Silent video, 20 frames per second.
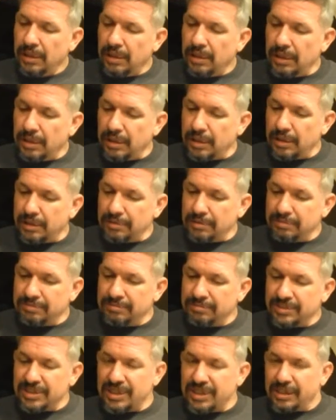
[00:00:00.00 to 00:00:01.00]
Uh,
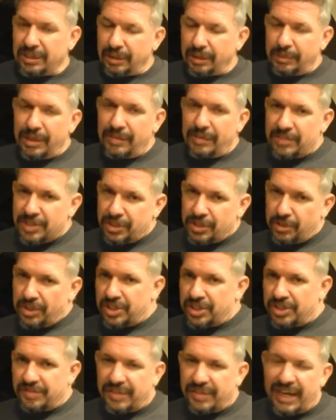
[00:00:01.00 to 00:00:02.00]
it's not like we have a
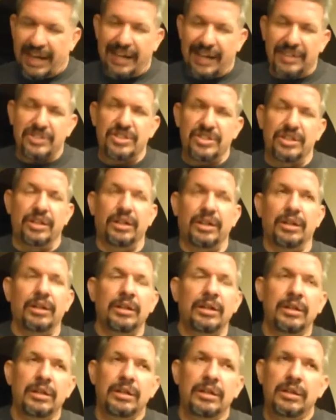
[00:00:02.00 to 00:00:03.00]
shortage of cats here,
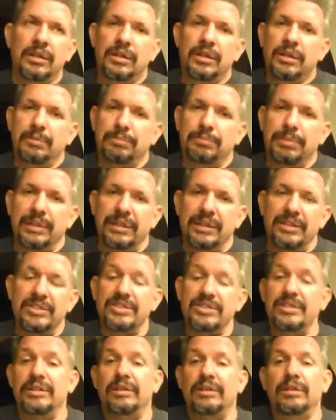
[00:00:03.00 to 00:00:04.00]
but
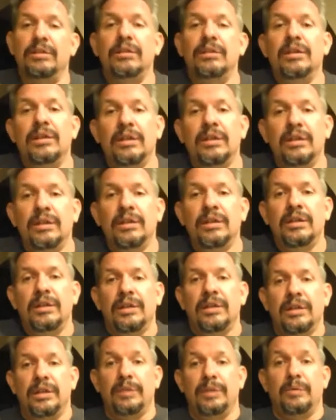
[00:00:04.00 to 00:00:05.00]
still,
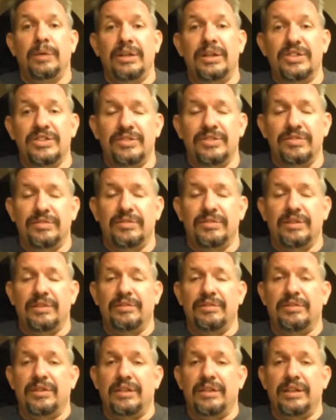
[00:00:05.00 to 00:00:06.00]
he was a, a
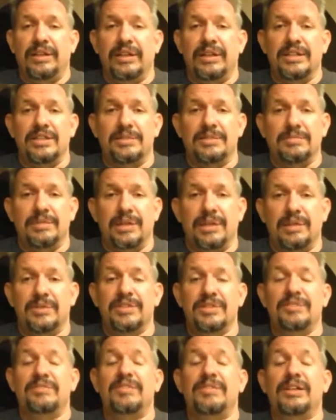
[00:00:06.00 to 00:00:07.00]
very nice, he was
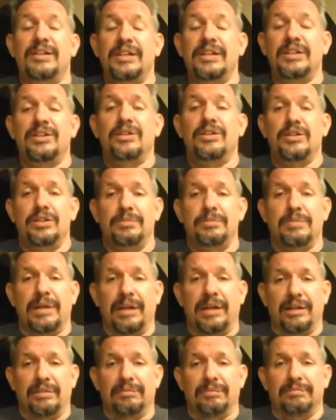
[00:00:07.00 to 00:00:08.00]
a very good
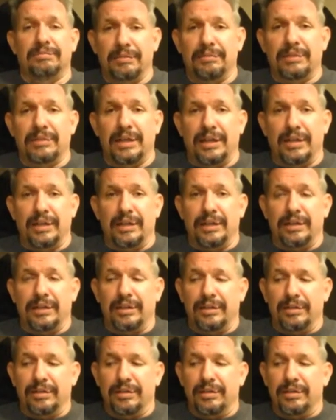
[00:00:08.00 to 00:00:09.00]
man,
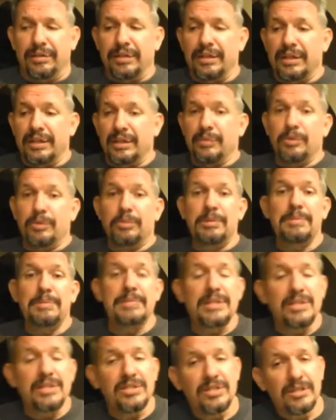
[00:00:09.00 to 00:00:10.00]
and he will be
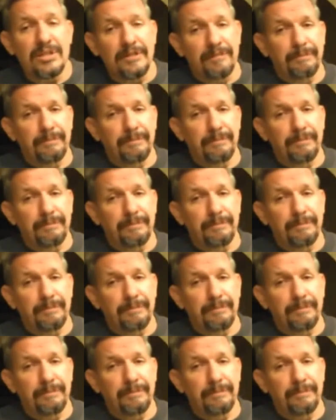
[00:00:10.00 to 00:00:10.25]
missed.